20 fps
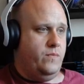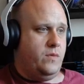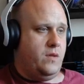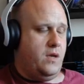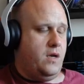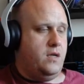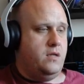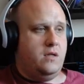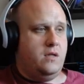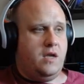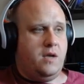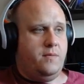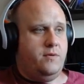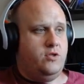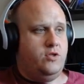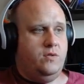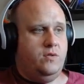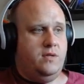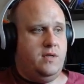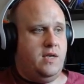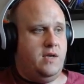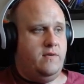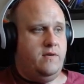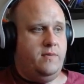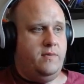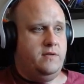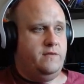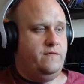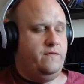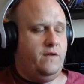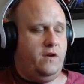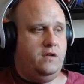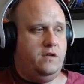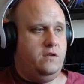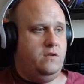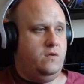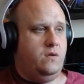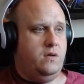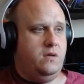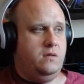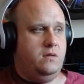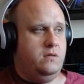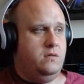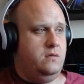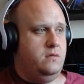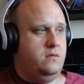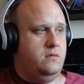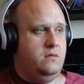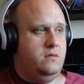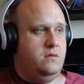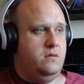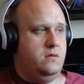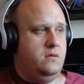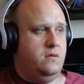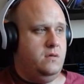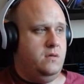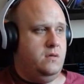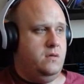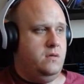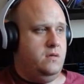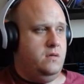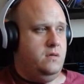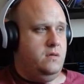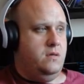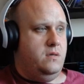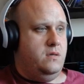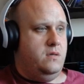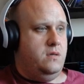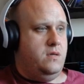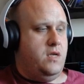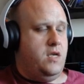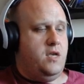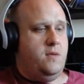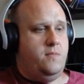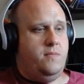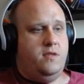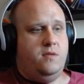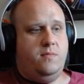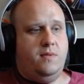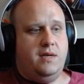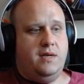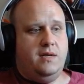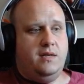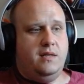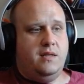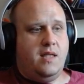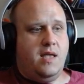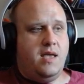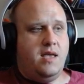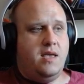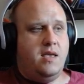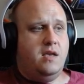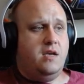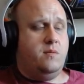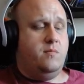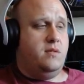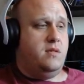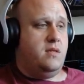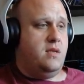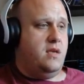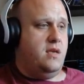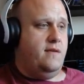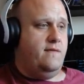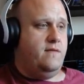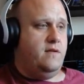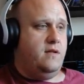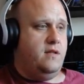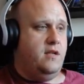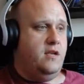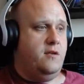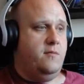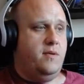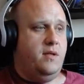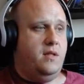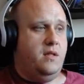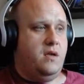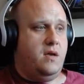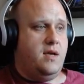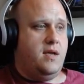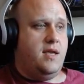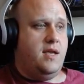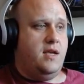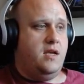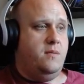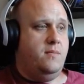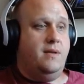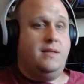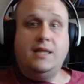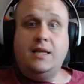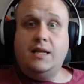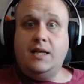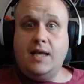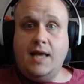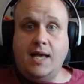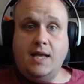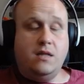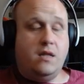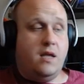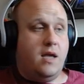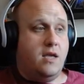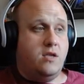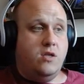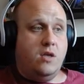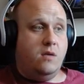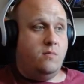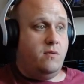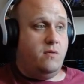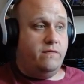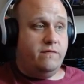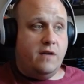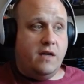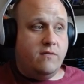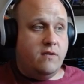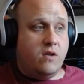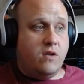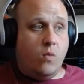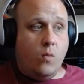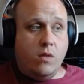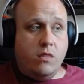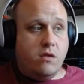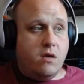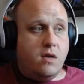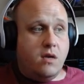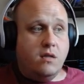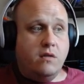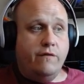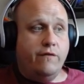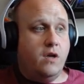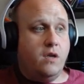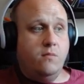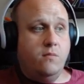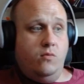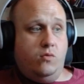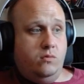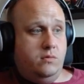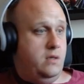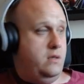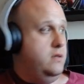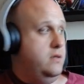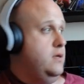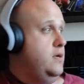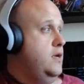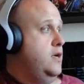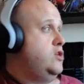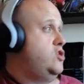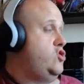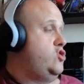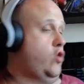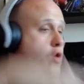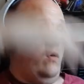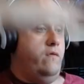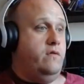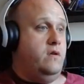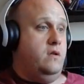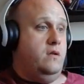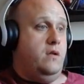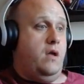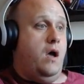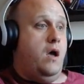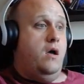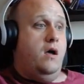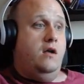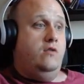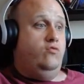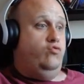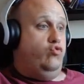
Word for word: I don't know how much you can hear it, but it's fucking annoying. It can be the middle of the day, it can be the evening, it can be night, it can be the late night. They can be flying around at 1.30 in the fucking morning, just hovering. Like,